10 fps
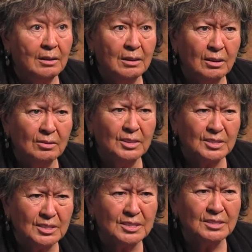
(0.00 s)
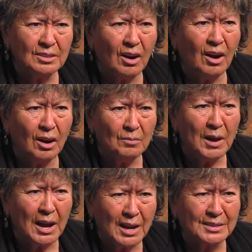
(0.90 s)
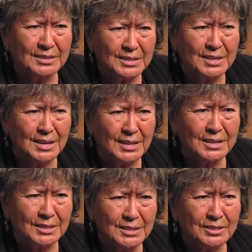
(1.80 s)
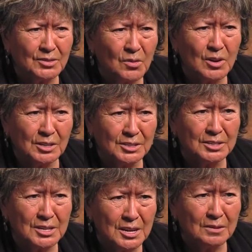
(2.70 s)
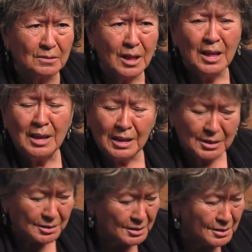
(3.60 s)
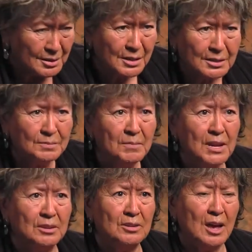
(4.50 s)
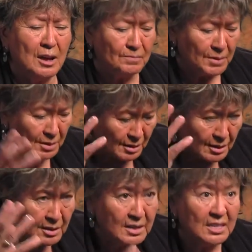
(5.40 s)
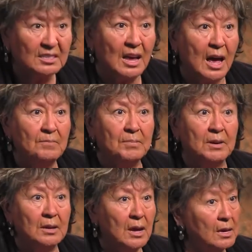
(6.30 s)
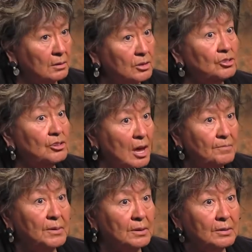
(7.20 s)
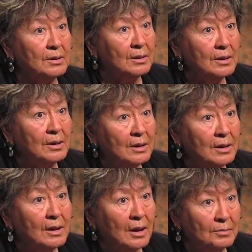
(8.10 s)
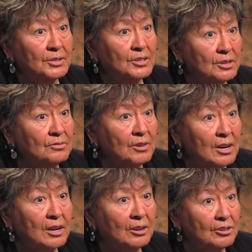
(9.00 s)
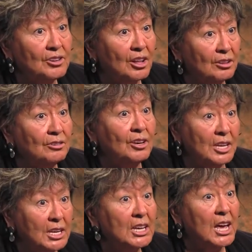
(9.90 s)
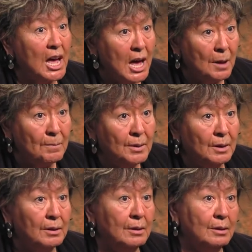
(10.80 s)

You know, is this all by accident? Is this coincidental? Is this meant to happen? This happened. Hey, this happened. I'm sitting right here telling you it happened